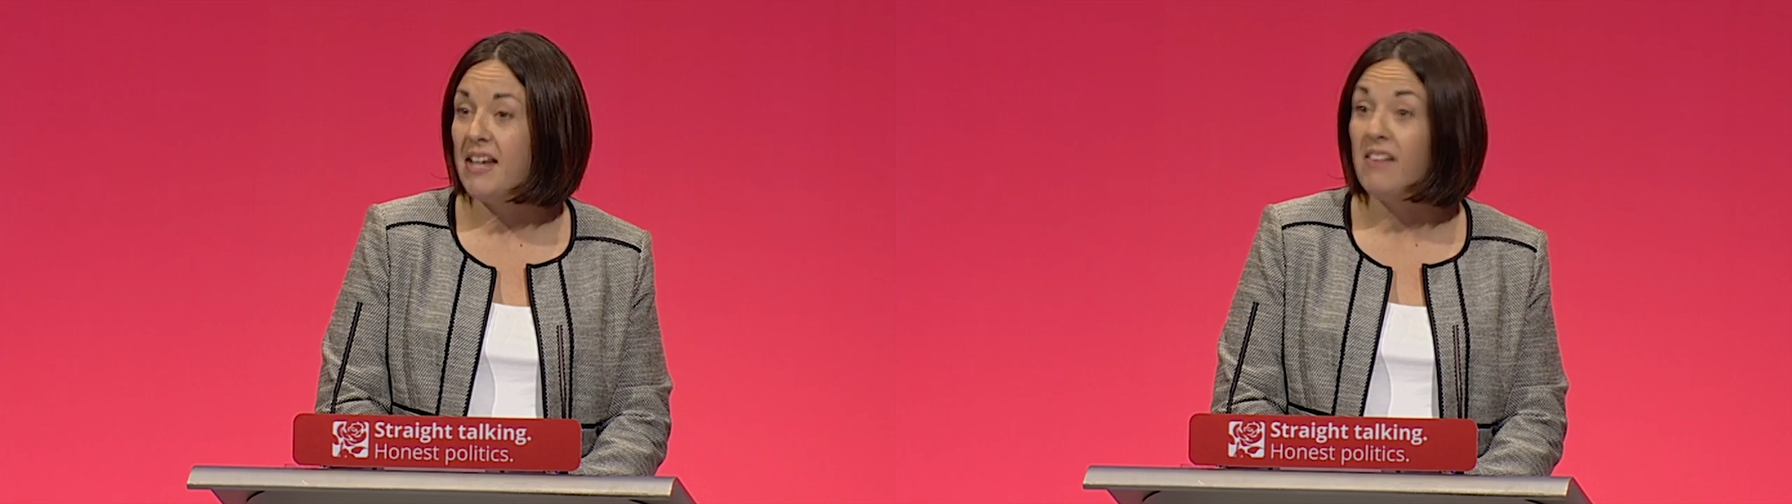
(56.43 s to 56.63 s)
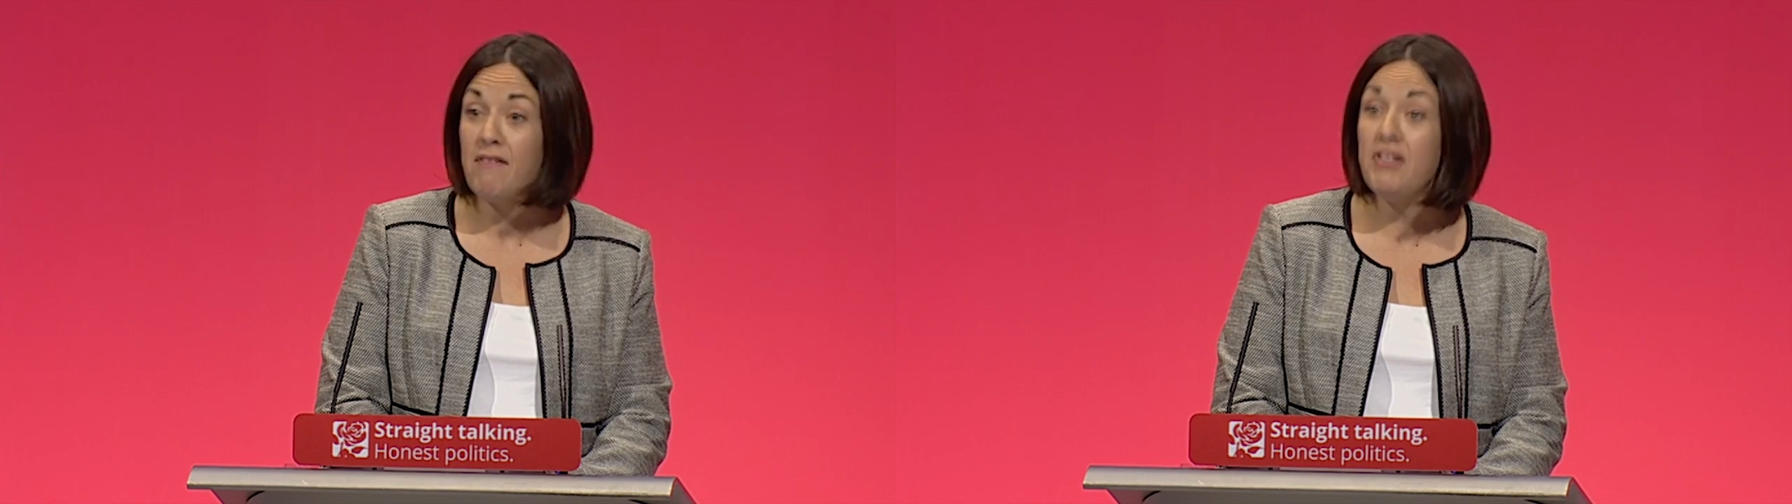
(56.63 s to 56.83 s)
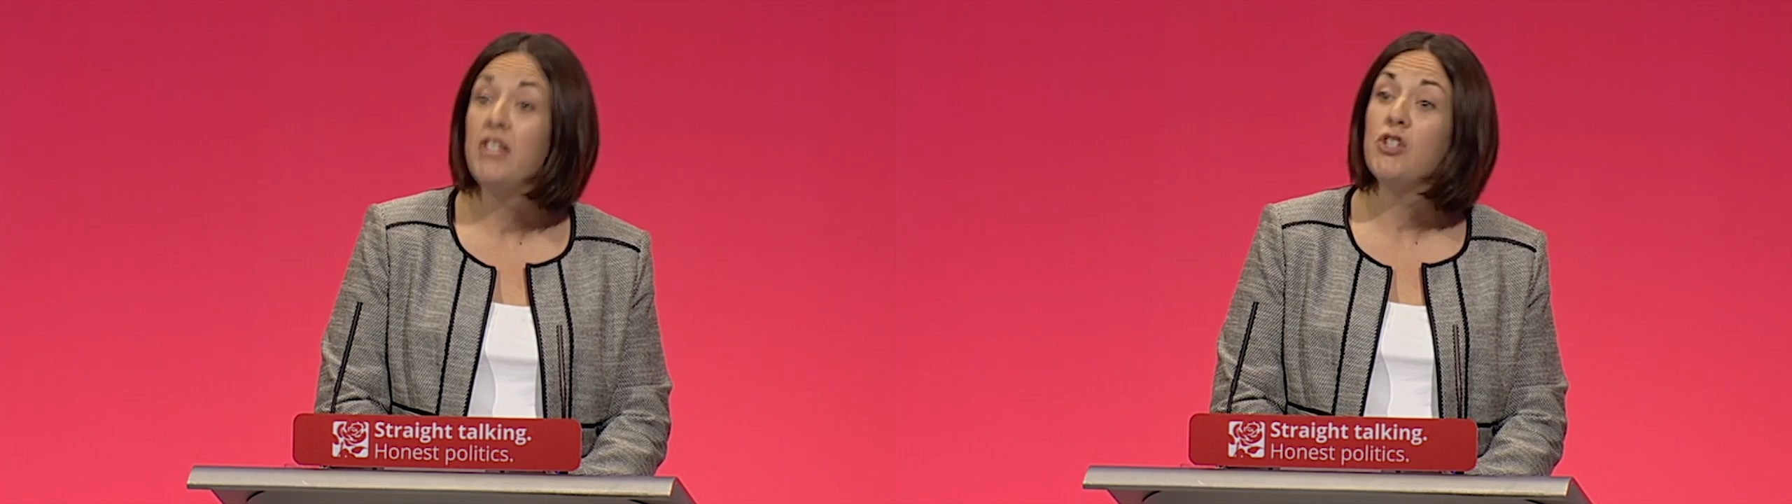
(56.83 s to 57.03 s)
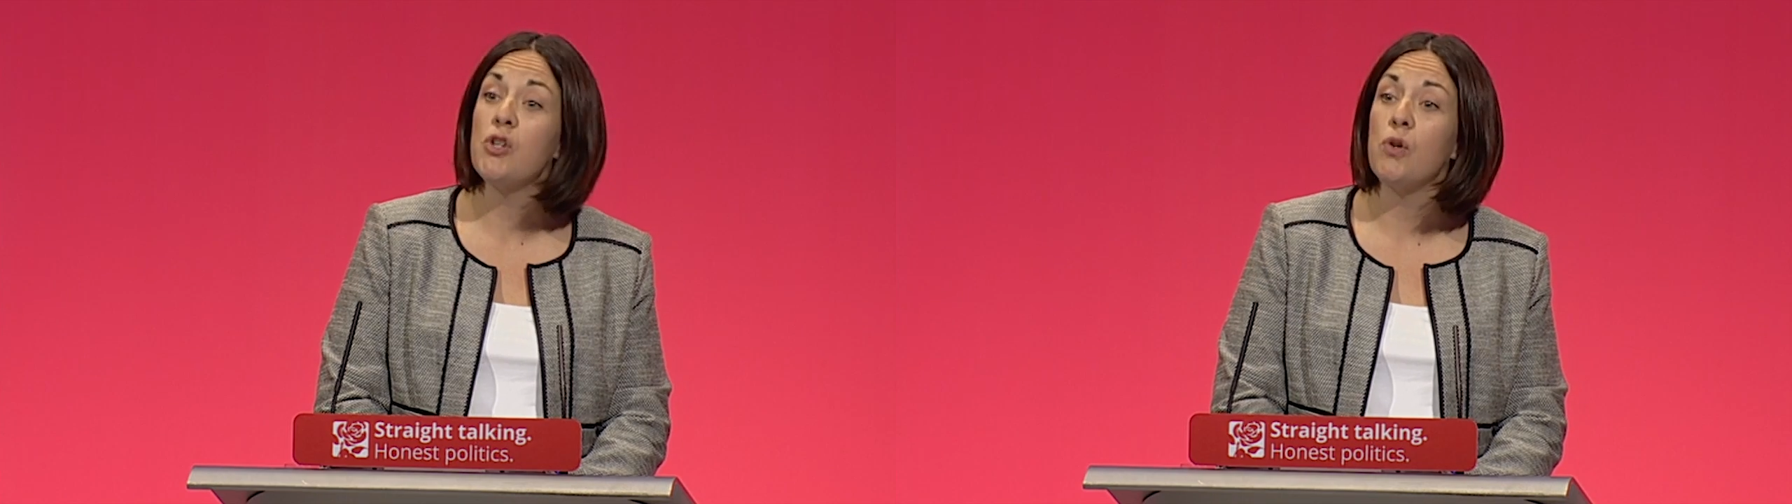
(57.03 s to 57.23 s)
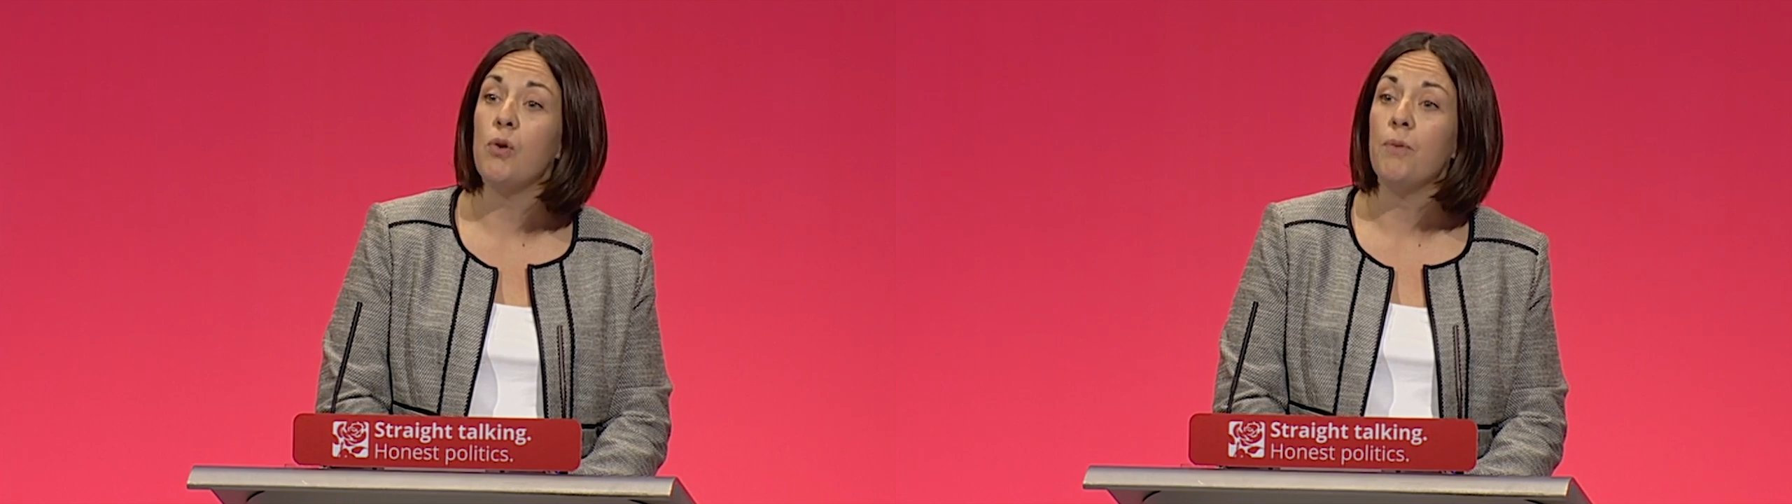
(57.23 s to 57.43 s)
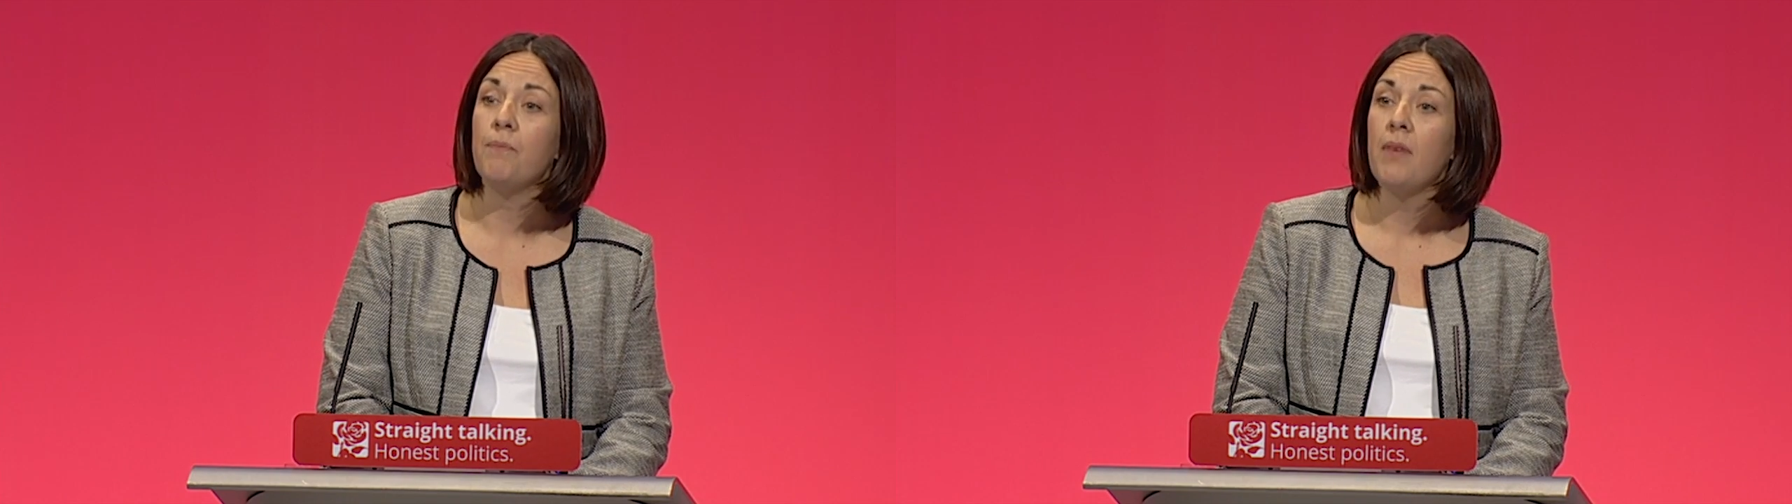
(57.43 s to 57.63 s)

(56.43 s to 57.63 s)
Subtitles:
11 years ago